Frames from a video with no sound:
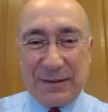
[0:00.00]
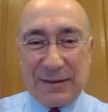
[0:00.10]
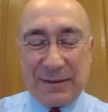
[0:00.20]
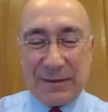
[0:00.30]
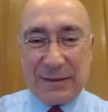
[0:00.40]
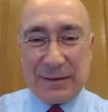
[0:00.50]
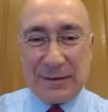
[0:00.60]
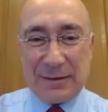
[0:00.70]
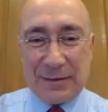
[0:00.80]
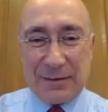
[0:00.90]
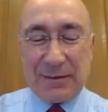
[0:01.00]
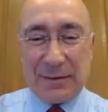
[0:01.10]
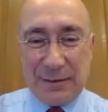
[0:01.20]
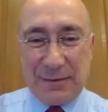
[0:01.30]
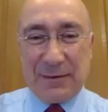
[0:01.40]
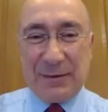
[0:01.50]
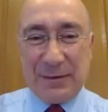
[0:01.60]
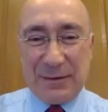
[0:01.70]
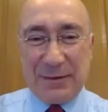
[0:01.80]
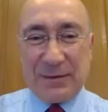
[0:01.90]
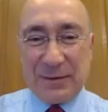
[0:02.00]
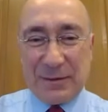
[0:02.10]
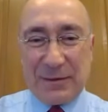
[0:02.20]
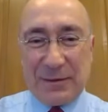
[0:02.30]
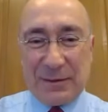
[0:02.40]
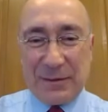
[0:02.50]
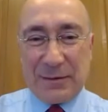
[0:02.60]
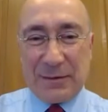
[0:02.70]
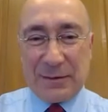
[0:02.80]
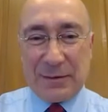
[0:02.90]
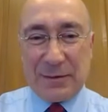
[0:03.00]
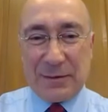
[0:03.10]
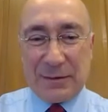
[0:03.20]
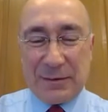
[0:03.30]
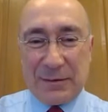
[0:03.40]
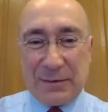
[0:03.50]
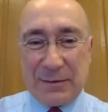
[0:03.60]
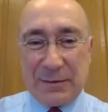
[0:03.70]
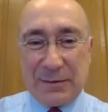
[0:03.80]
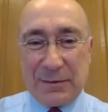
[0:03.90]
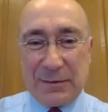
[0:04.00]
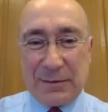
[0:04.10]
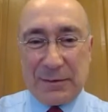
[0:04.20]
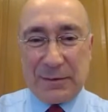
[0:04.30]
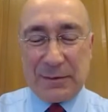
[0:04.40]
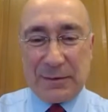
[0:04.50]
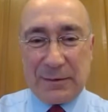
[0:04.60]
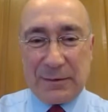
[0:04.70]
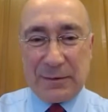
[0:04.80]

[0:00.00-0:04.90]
(not speaking)